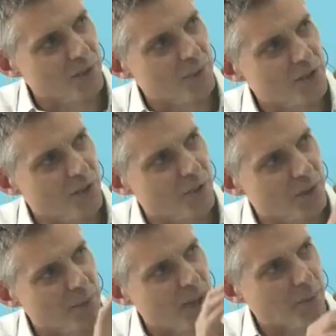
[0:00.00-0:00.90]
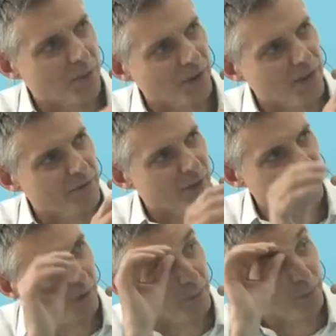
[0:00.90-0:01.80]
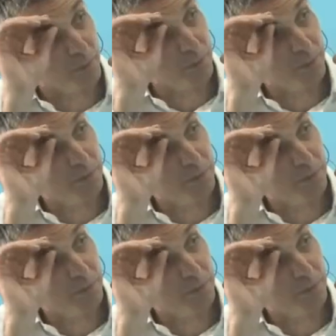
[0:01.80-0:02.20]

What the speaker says: that we showed with the pebbles in it, for example.